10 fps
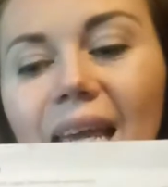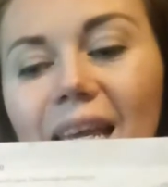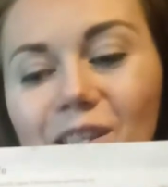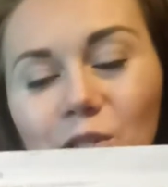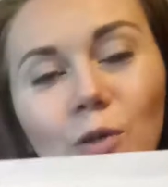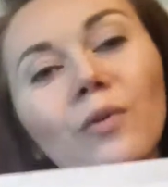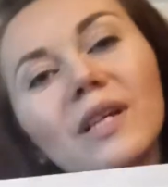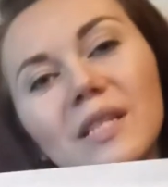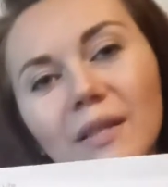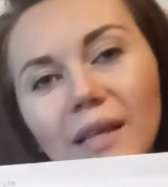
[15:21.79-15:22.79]
a song
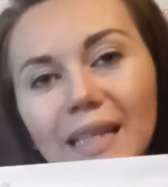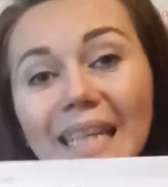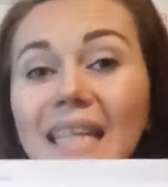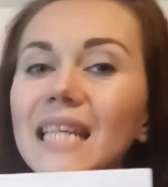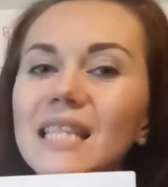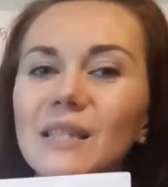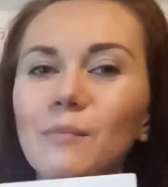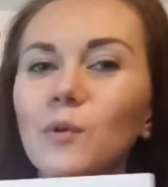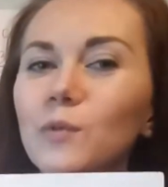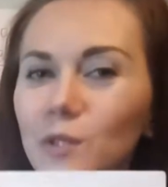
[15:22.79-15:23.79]
is a Nina
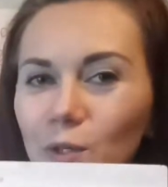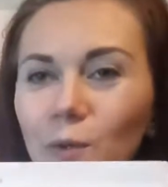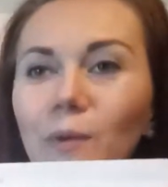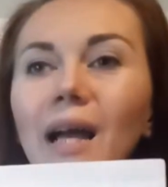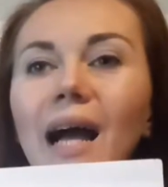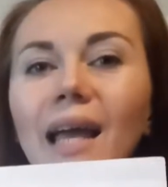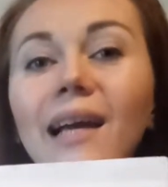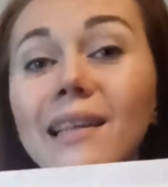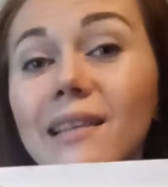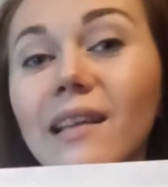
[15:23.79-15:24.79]
Simone song, I
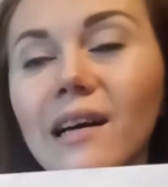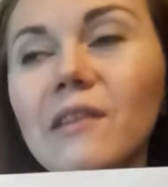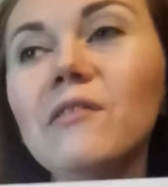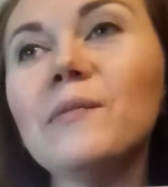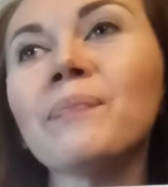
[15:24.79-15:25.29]
Got Life.